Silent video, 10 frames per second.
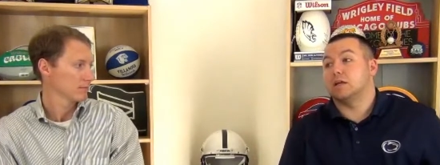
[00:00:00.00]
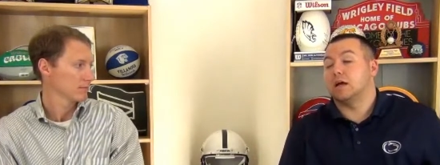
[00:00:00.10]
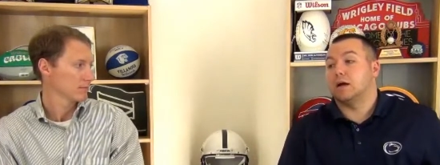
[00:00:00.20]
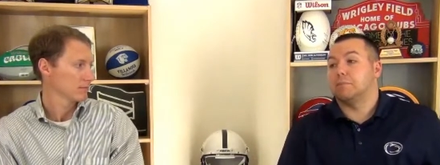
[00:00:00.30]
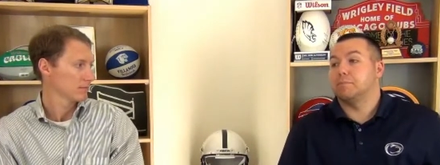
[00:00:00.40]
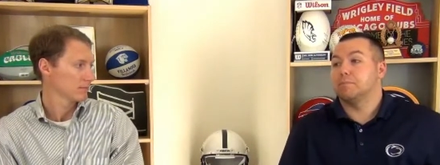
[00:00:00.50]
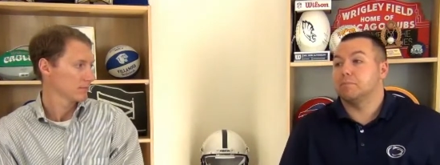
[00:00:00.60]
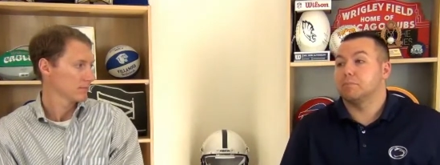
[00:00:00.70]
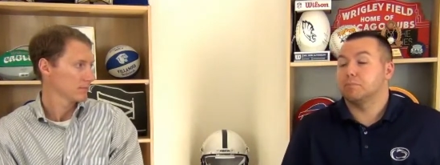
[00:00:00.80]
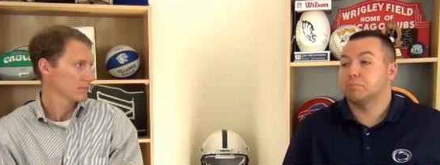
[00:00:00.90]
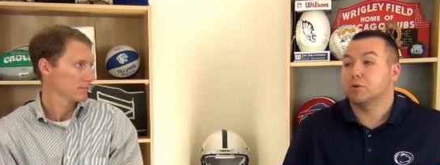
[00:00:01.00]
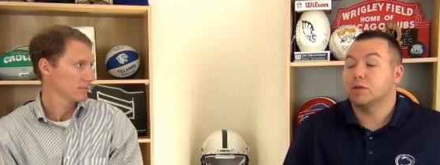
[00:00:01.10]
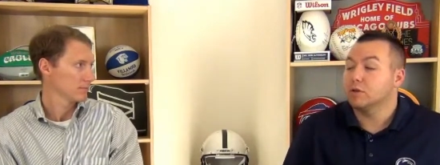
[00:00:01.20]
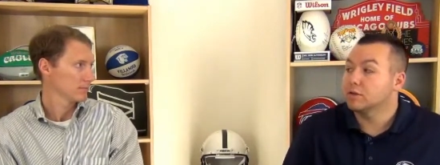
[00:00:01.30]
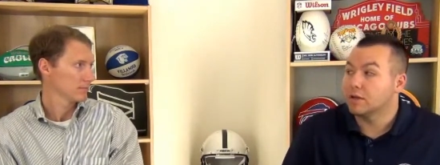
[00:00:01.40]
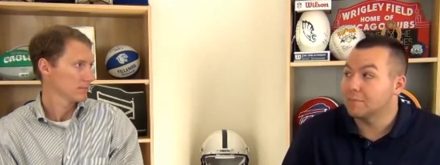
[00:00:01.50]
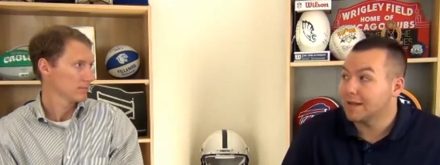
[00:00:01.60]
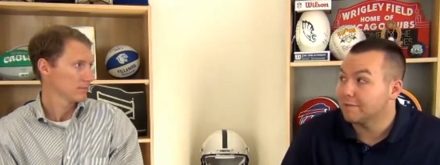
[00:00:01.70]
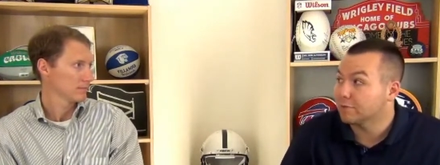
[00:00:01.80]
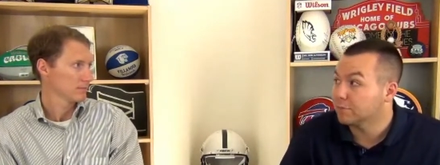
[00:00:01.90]
Speaker 1: um, pretty good coming
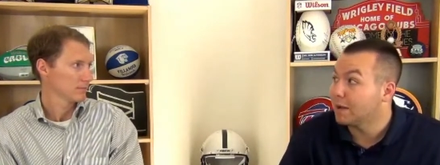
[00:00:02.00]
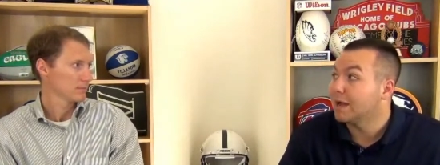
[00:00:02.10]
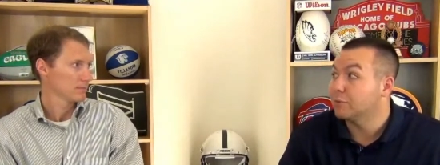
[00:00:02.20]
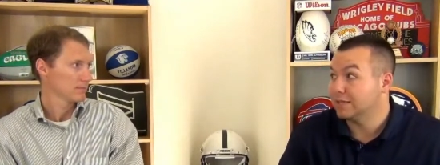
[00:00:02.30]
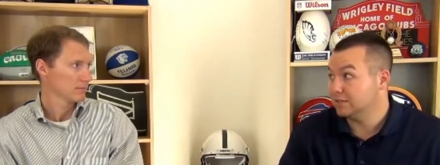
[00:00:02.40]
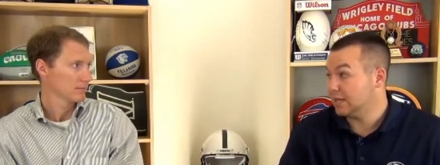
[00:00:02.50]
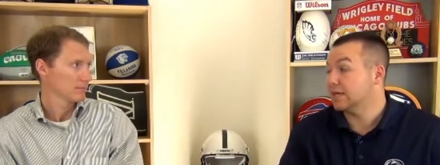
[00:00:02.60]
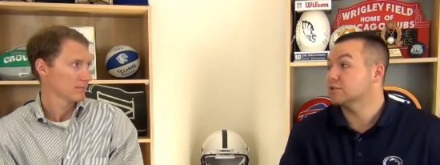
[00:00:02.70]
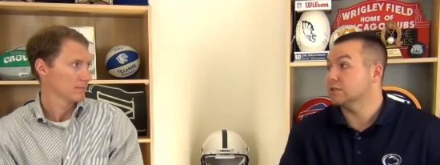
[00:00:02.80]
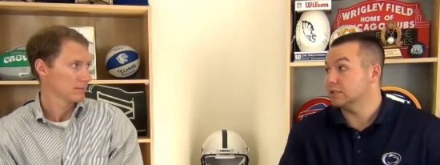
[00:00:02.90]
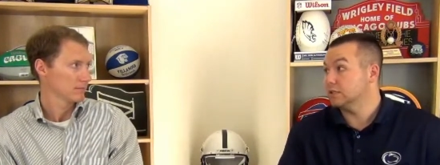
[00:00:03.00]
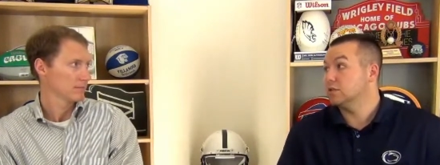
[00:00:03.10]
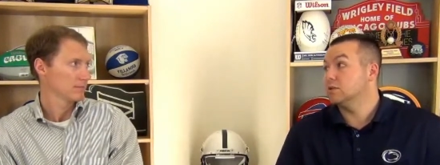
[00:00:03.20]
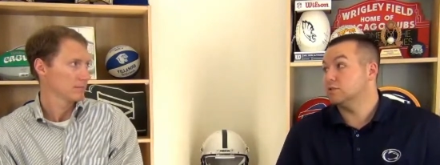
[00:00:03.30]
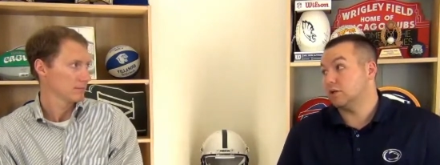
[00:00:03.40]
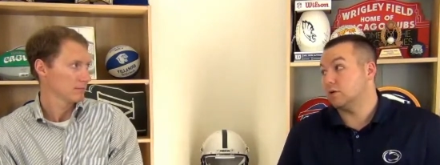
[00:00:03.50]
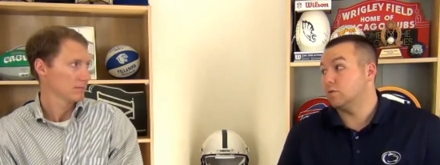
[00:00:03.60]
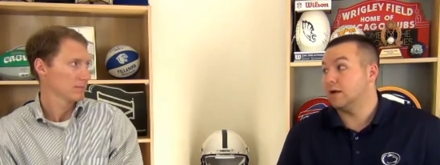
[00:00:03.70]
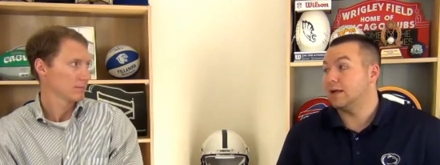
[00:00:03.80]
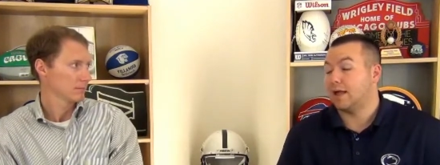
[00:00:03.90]
after bye weeks, actually.
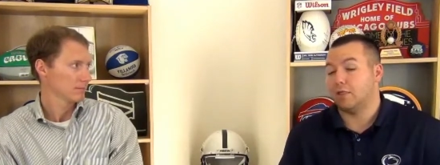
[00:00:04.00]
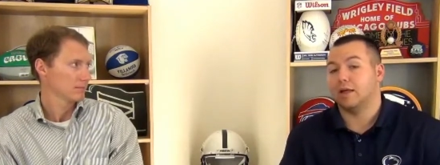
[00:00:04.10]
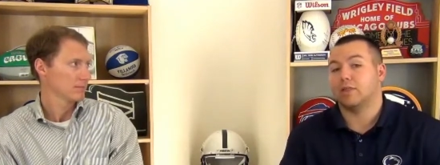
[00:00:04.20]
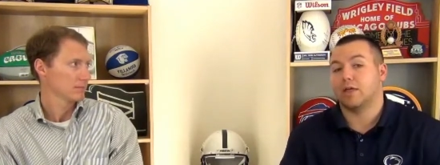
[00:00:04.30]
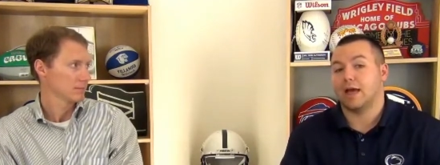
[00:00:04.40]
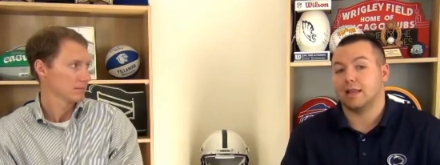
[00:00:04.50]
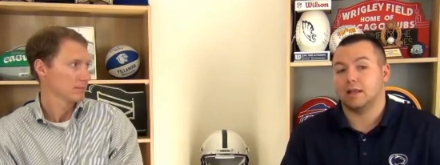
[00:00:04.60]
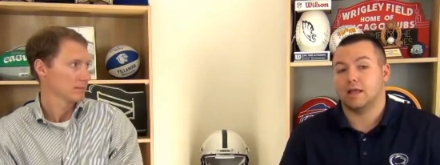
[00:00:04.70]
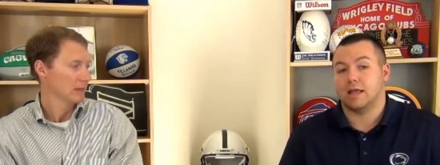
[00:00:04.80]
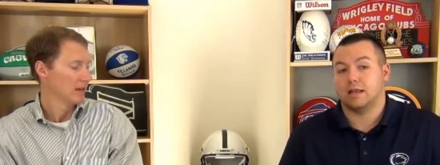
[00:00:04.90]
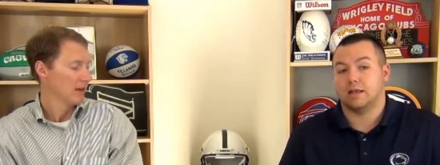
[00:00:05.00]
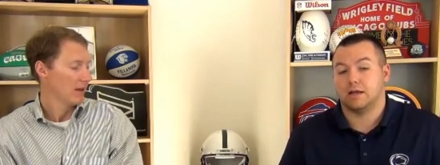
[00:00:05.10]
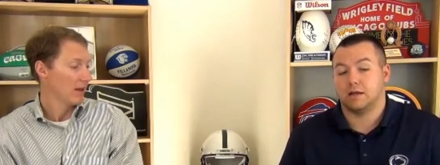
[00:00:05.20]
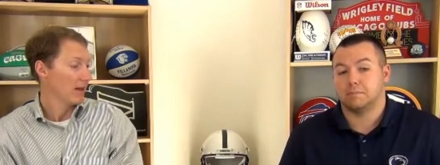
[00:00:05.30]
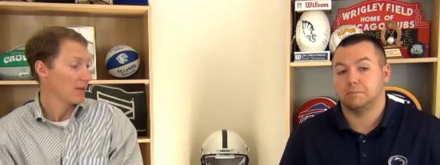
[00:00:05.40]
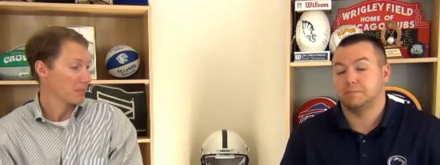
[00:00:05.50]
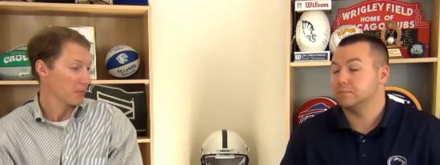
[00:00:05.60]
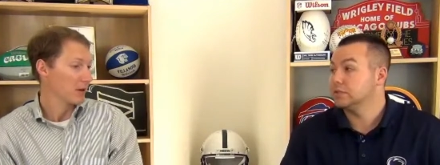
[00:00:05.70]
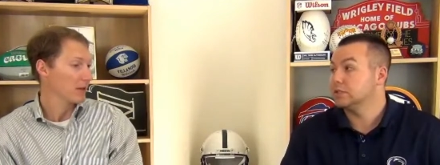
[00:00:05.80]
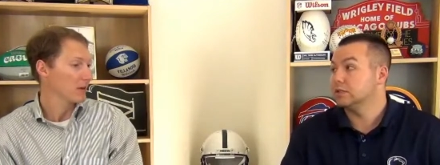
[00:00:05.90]
So I, I like that, and uh, uh they're
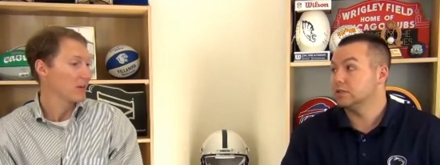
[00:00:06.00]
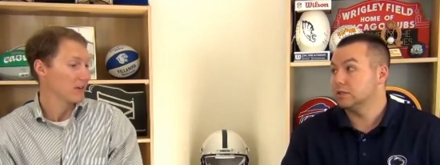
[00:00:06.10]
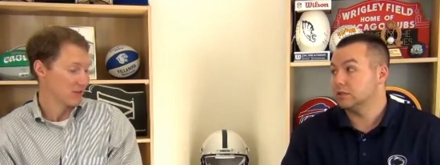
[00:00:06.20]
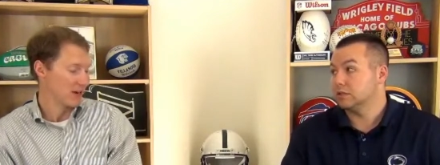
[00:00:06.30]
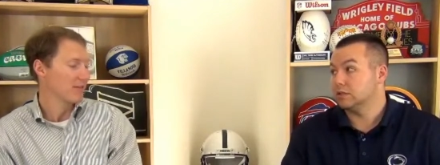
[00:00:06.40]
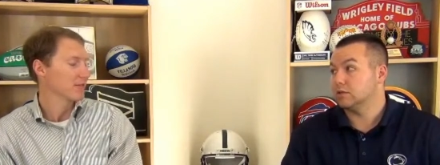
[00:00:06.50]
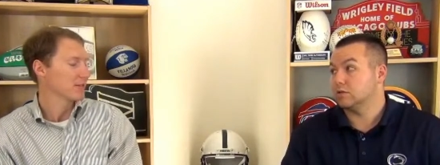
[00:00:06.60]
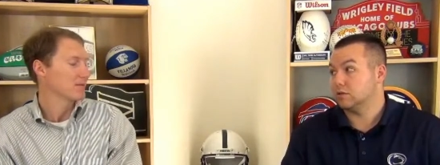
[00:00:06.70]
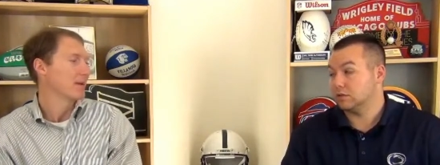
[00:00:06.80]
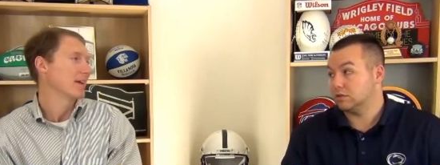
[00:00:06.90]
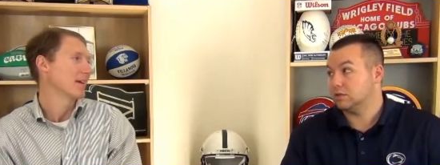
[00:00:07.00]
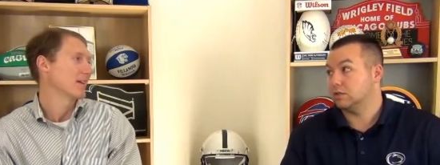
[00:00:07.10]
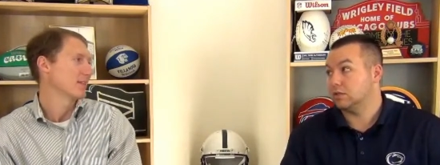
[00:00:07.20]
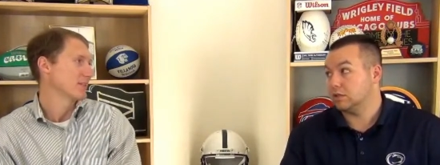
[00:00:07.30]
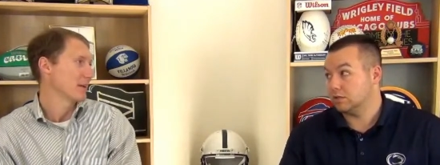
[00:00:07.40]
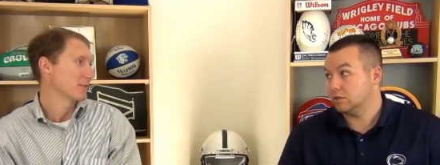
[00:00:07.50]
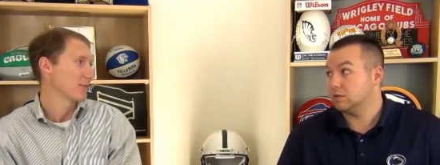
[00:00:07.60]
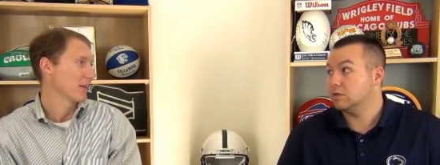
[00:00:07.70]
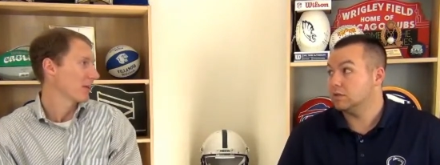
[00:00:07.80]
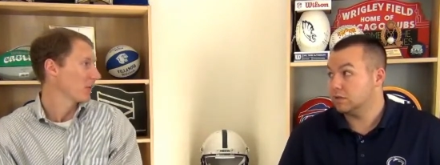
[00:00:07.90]
Speaker 2: pretty good generally speaking under James.
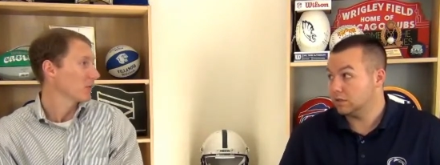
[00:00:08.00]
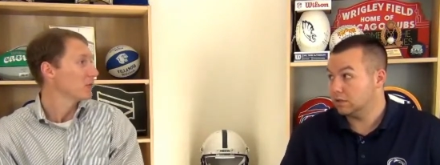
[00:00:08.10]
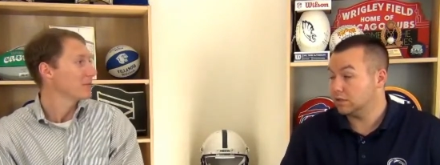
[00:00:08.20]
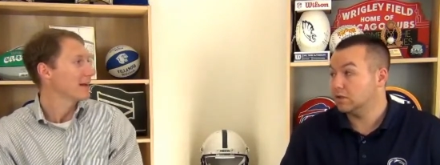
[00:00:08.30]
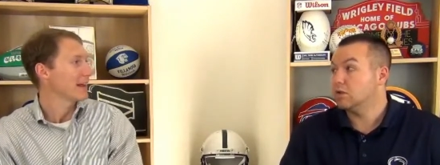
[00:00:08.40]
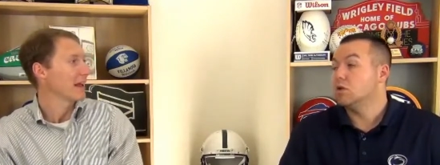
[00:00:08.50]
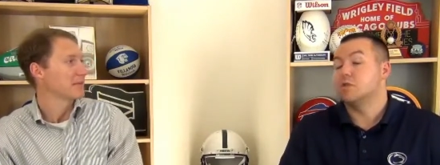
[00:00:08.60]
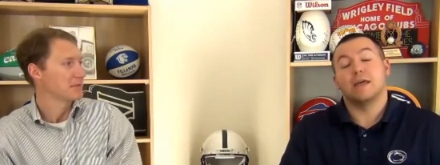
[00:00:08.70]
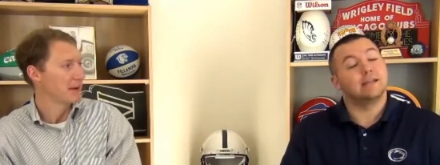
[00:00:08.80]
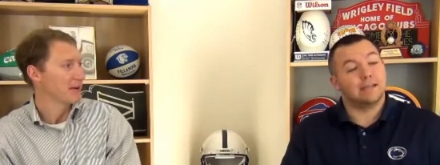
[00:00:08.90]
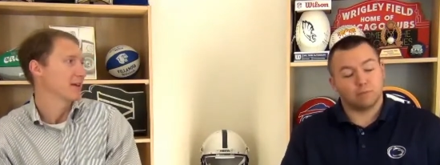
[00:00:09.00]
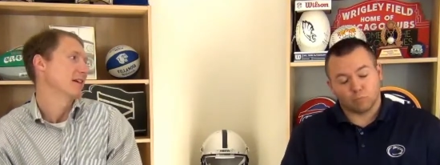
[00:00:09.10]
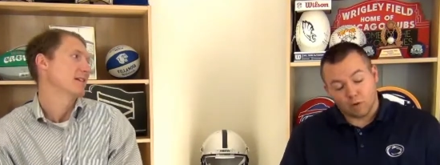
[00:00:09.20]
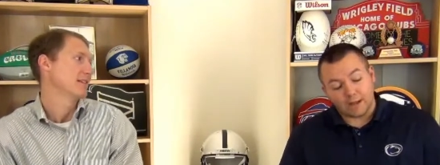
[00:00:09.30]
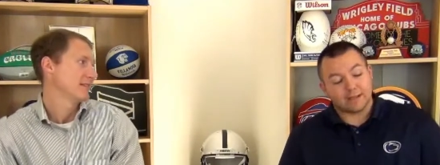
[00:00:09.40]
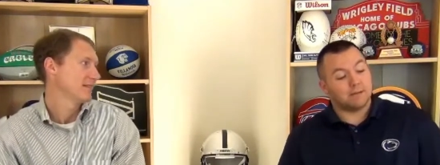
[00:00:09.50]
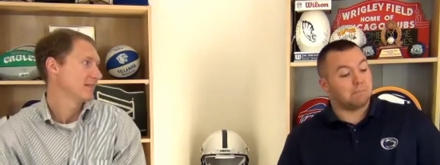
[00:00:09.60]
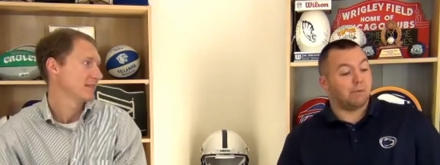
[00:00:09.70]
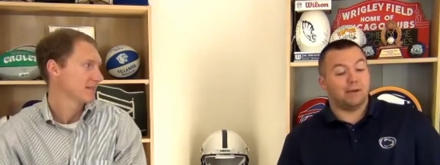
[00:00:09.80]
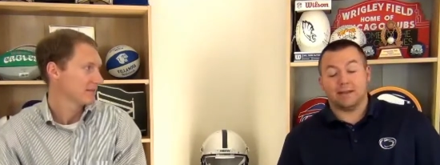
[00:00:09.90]
But they don't lose many games. They, period. Right,
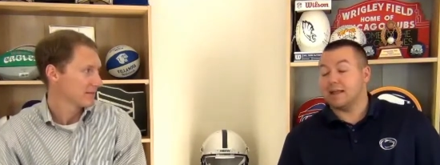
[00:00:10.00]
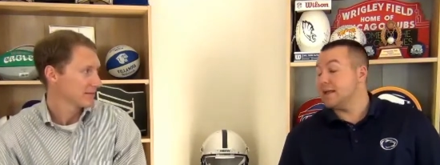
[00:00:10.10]
Speaker 1: but